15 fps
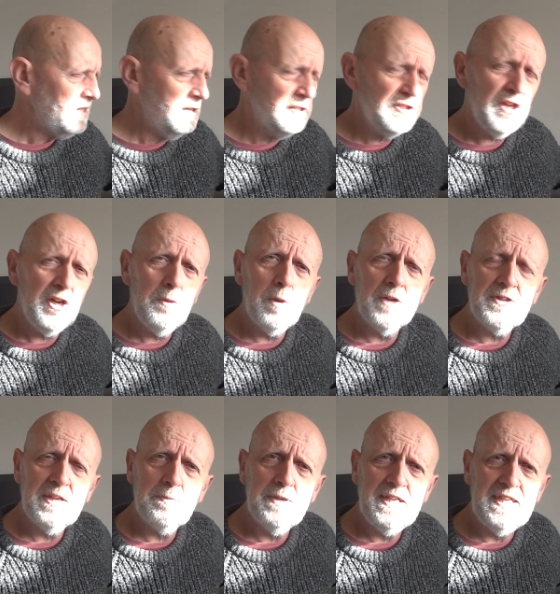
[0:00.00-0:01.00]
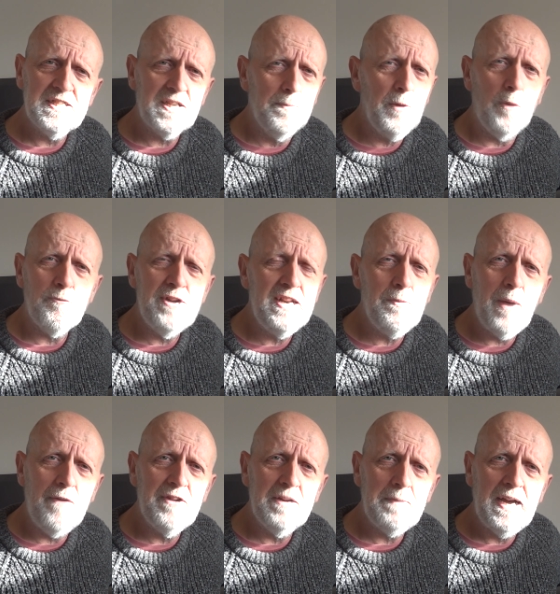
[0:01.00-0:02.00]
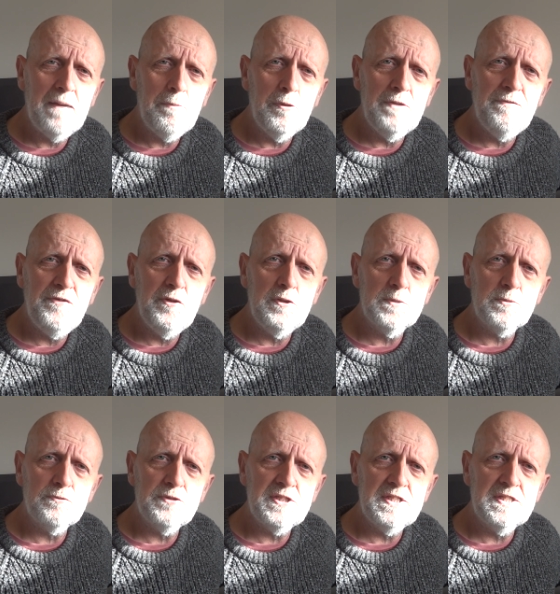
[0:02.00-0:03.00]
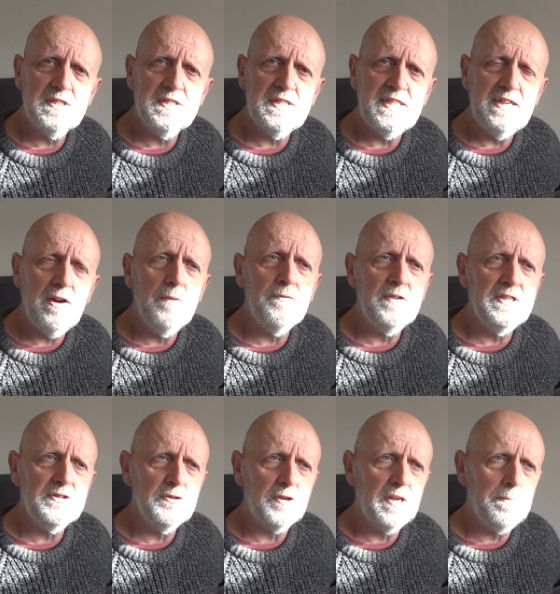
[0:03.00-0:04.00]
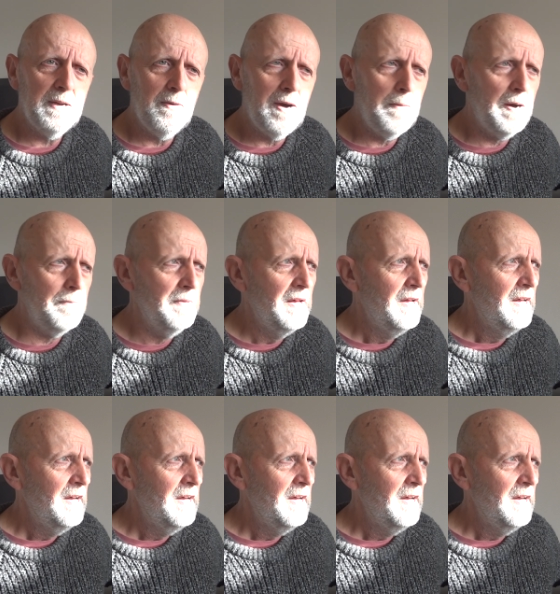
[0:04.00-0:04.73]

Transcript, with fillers: I'm going to show you what I did with this. I'm not really worried about putting fusible resistors in here. Hopefully it's not going to blow up. I'm,